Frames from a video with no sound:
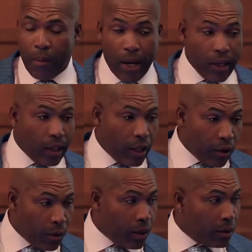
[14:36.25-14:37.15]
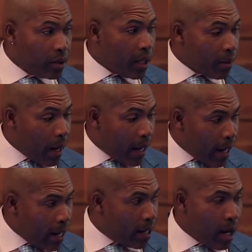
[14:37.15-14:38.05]
I mean, I could literally stick my
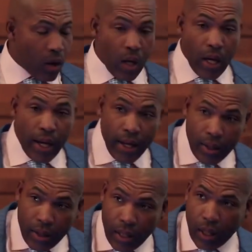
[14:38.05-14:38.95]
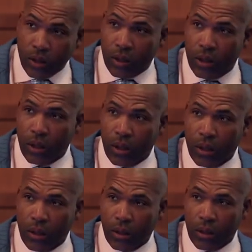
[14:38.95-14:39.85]
hand out and touch
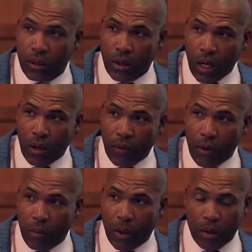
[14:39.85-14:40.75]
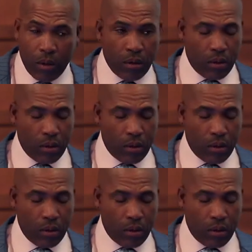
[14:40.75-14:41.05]
the telephone pole.